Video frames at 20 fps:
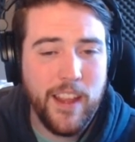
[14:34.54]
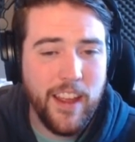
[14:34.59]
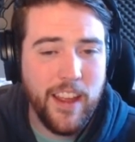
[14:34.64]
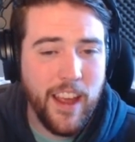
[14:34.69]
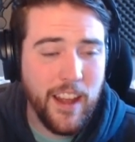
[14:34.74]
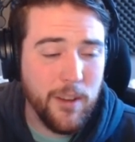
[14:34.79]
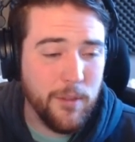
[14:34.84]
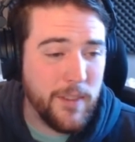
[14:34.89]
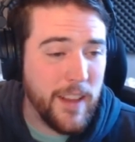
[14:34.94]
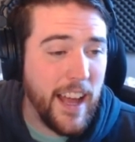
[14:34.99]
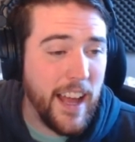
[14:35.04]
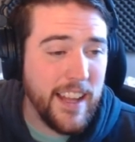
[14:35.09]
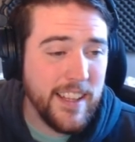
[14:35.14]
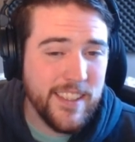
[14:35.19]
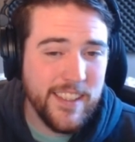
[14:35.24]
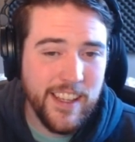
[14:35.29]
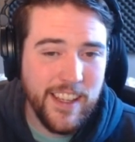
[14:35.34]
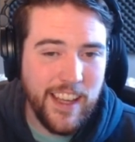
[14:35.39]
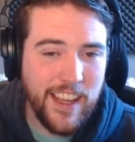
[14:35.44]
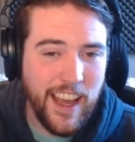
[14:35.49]
And if
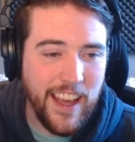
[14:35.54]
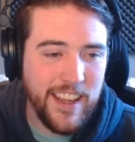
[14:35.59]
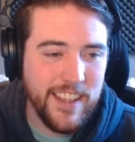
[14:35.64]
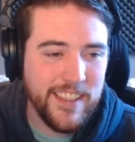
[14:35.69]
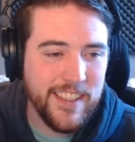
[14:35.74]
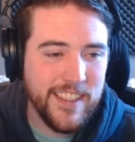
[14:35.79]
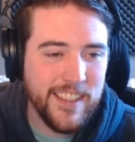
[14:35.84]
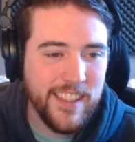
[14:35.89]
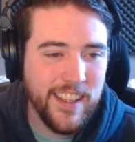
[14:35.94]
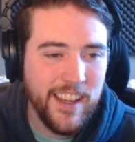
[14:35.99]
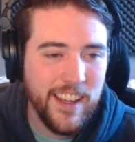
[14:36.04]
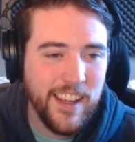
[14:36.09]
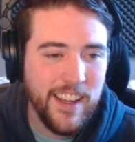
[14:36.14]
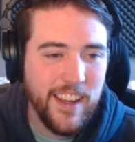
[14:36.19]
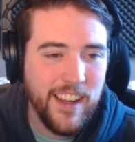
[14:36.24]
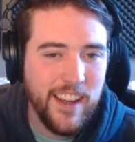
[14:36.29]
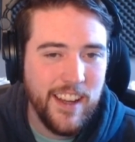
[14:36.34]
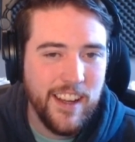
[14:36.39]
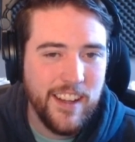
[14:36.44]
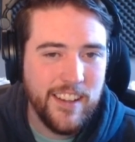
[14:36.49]
that's the case,
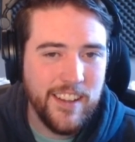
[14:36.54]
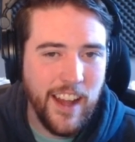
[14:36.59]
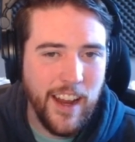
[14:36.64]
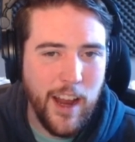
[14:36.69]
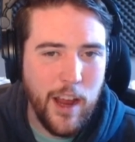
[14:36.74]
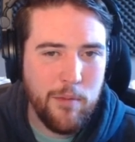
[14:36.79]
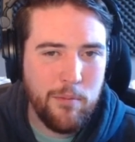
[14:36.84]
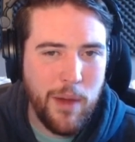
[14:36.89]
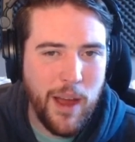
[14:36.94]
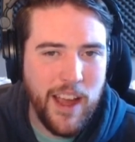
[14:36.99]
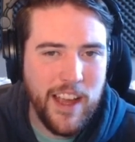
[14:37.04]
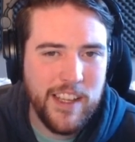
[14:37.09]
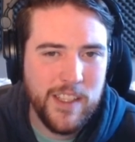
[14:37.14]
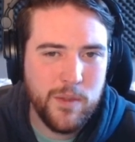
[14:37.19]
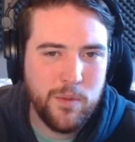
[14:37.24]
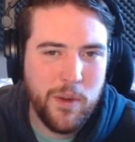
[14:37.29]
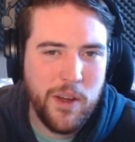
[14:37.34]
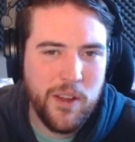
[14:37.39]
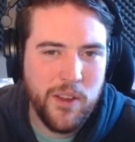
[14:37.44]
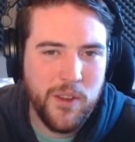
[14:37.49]
then I might
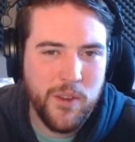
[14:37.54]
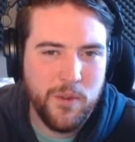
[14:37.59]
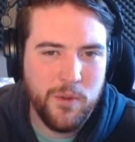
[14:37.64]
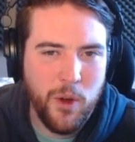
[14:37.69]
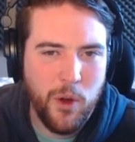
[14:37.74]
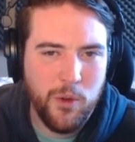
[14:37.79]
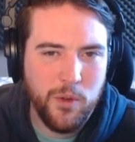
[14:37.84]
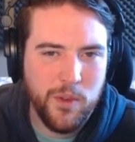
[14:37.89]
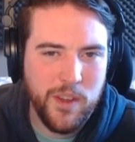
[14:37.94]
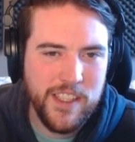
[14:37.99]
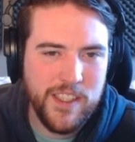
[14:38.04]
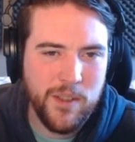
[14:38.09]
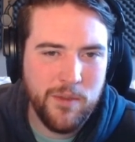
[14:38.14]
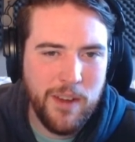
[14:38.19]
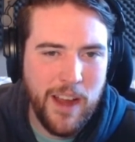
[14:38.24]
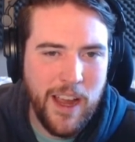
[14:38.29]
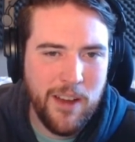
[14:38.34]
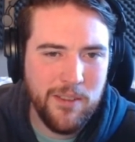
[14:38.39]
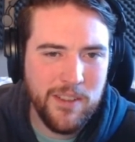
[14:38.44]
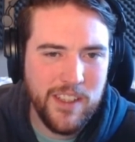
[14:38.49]
as well throw this
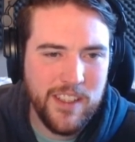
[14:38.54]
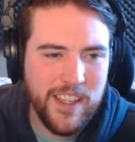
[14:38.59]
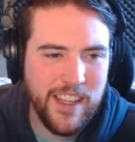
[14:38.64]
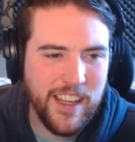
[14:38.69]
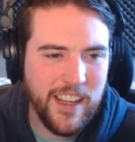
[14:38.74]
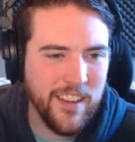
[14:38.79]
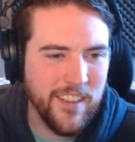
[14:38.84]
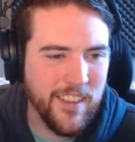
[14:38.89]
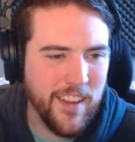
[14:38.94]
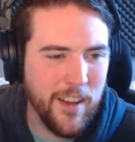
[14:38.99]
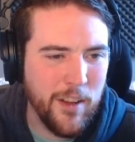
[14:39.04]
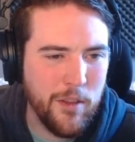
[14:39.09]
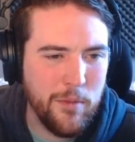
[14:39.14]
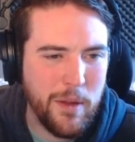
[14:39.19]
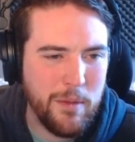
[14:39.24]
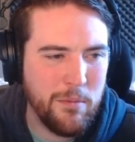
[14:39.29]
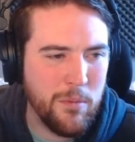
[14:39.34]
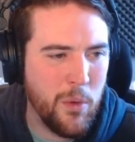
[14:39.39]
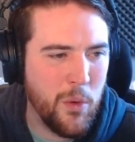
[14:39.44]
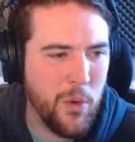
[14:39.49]
around to get a little
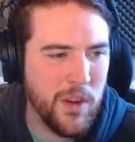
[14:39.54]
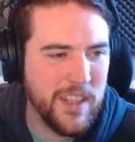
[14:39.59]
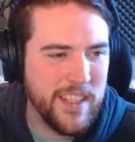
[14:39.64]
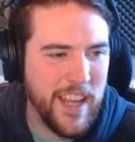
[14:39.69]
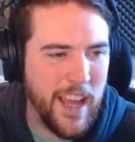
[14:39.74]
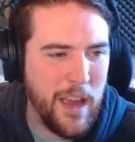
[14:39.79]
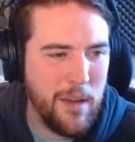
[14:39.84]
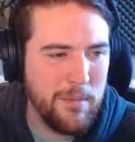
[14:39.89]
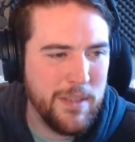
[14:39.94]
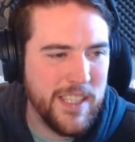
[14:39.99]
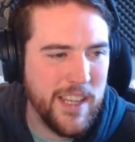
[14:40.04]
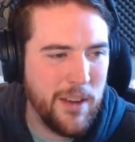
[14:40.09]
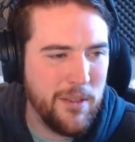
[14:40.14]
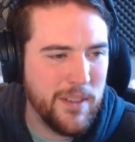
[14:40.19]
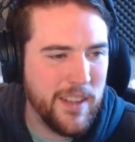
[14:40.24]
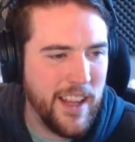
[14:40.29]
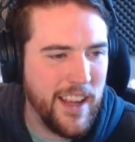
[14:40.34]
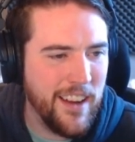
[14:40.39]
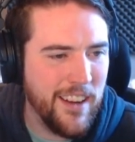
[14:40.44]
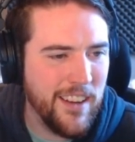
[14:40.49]
bit more damage
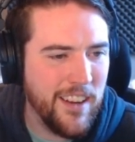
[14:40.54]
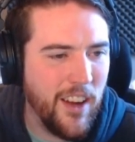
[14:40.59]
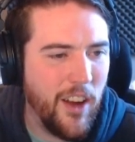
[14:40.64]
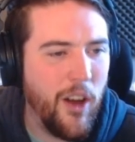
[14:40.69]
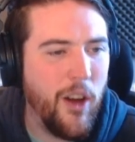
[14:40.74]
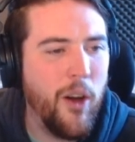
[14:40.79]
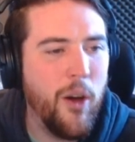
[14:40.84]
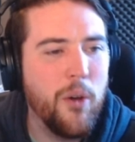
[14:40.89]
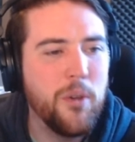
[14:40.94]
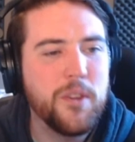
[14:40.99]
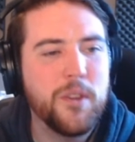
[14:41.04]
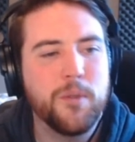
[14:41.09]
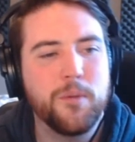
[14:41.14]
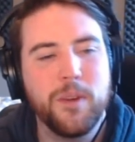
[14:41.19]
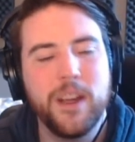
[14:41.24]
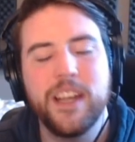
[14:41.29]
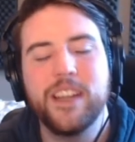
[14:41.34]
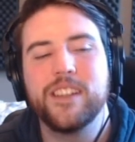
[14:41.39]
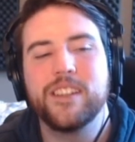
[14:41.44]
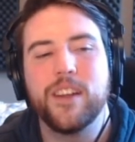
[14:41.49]
out there. Oh,
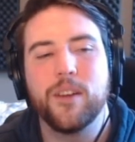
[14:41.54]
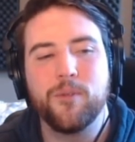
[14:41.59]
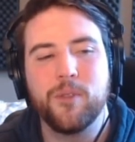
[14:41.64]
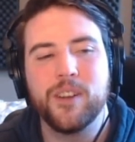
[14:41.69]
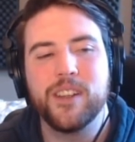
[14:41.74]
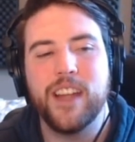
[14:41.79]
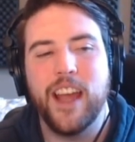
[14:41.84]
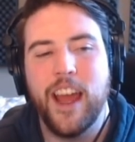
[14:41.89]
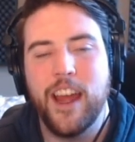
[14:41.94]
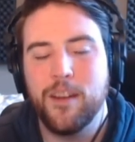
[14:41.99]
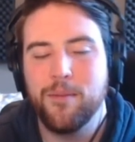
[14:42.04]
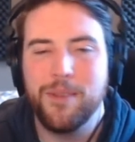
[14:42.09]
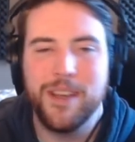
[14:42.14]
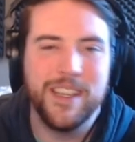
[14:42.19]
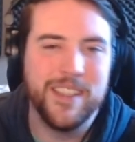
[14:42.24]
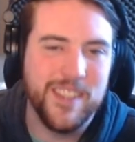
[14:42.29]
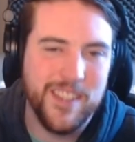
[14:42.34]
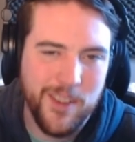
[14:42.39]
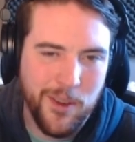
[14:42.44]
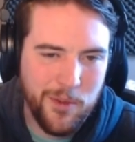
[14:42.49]
three different
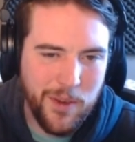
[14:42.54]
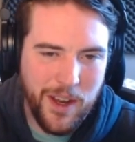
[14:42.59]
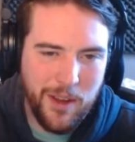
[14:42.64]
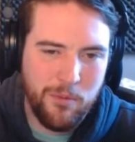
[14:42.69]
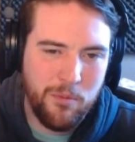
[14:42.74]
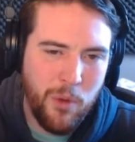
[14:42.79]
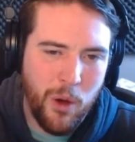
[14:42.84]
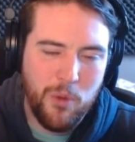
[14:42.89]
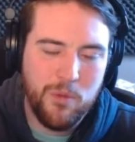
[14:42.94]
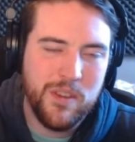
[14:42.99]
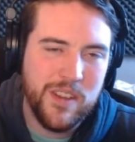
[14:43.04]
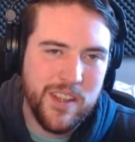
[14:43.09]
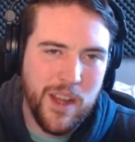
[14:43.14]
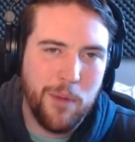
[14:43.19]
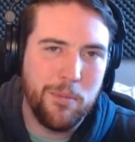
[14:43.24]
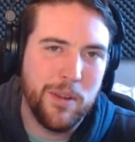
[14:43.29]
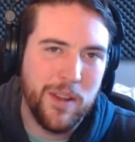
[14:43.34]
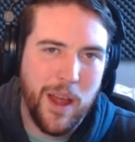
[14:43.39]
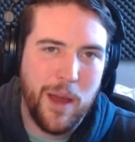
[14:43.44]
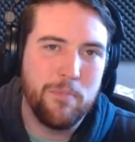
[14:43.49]
enemies, so it won't
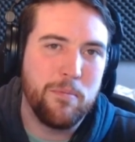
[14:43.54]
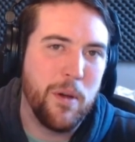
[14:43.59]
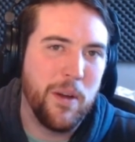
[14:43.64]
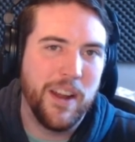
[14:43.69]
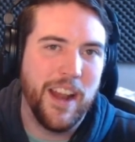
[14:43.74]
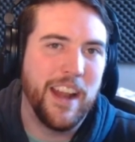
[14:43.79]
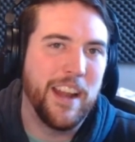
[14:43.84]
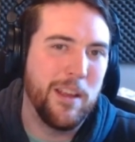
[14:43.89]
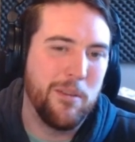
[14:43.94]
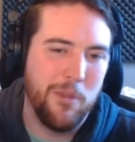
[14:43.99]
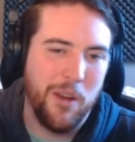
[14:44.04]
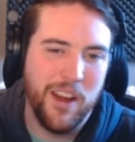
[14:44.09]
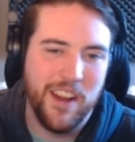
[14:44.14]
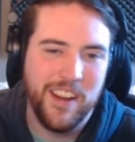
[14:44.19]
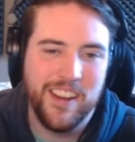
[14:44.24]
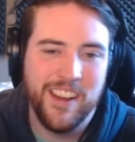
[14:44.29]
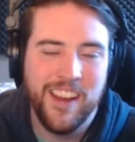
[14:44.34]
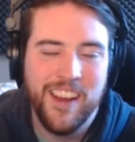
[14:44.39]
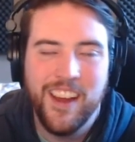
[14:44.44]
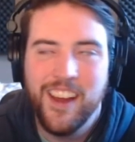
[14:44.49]
double up on
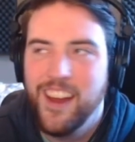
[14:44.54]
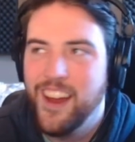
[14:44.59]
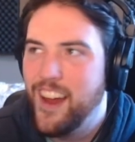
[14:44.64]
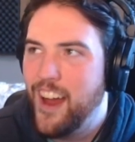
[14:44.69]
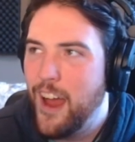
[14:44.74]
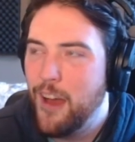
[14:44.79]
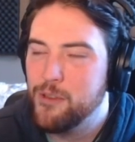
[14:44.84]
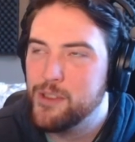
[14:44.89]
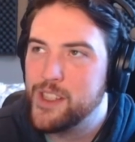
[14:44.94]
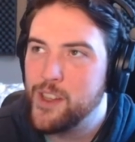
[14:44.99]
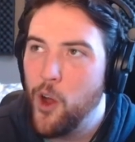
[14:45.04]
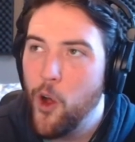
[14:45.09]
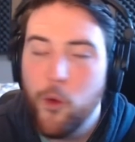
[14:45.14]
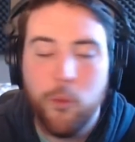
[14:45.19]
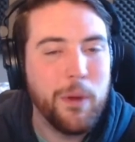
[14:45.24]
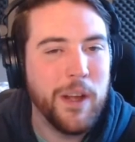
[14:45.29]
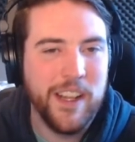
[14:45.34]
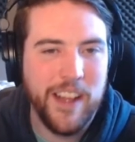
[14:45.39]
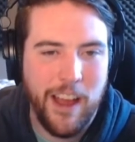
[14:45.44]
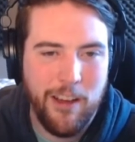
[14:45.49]
anyone. I was
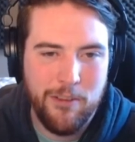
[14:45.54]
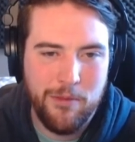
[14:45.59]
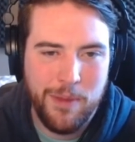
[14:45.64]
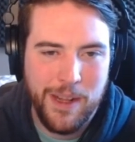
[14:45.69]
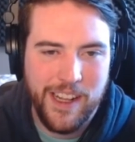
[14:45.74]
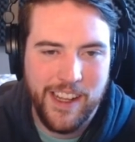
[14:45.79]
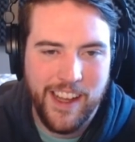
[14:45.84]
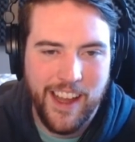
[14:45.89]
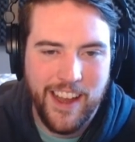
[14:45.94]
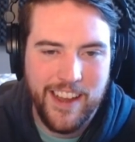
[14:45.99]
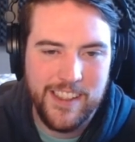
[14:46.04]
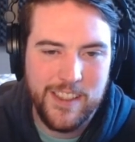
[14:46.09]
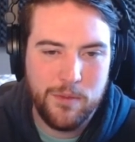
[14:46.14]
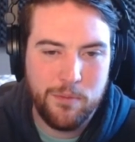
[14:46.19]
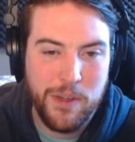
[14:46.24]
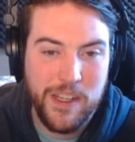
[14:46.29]
hoping that would be the case.